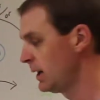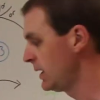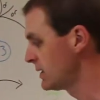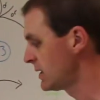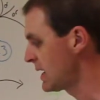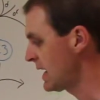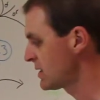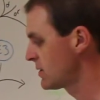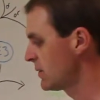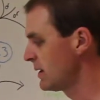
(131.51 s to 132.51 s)
it's
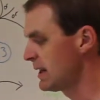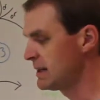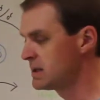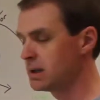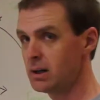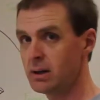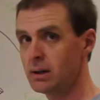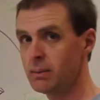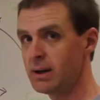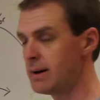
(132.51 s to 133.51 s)
attached to a lysine
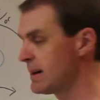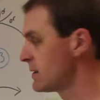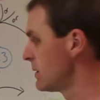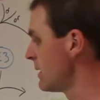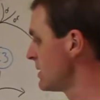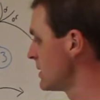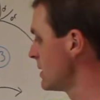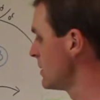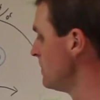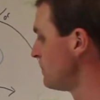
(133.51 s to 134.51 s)
amino acid residue.